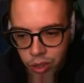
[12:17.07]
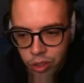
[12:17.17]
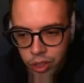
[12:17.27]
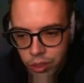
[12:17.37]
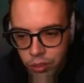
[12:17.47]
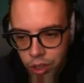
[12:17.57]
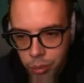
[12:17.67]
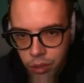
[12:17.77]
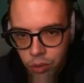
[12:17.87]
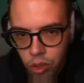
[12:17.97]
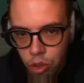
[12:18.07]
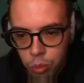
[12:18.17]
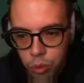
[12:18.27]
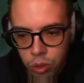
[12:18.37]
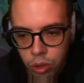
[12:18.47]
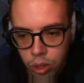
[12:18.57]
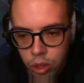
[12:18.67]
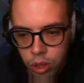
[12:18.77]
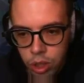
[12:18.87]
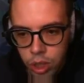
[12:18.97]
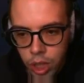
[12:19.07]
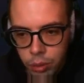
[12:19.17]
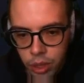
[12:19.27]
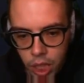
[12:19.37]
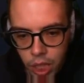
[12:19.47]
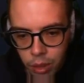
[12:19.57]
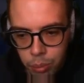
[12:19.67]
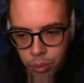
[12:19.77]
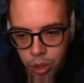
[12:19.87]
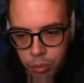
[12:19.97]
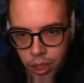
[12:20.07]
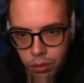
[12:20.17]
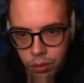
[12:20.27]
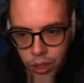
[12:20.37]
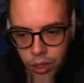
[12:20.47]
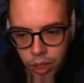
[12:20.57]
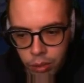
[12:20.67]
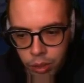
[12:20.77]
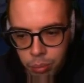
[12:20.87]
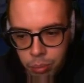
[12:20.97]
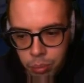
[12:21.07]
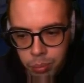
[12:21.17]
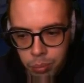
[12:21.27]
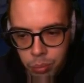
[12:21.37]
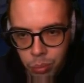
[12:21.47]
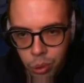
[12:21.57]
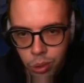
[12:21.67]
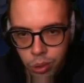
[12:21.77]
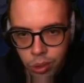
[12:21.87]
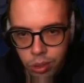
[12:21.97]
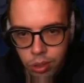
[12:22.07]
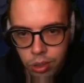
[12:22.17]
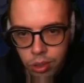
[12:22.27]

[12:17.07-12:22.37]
Drake. I'm just going to be invincible. And we're going to get another blue buff. I don't have any wards.